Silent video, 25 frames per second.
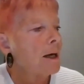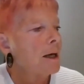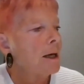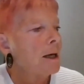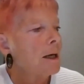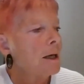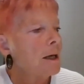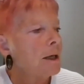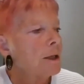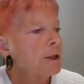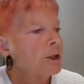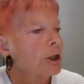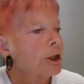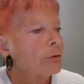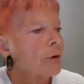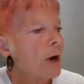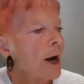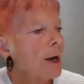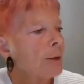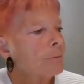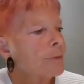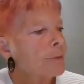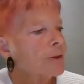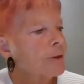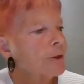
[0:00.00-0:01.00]
She
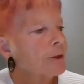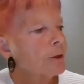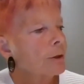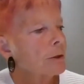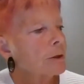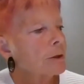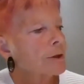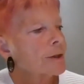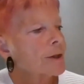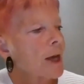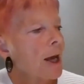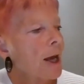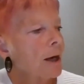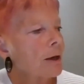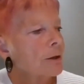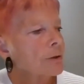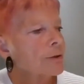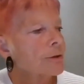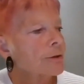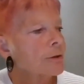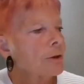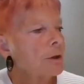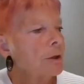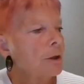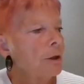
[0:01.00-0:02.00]
grabs the doll's
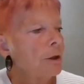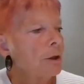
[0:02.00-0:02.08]
house,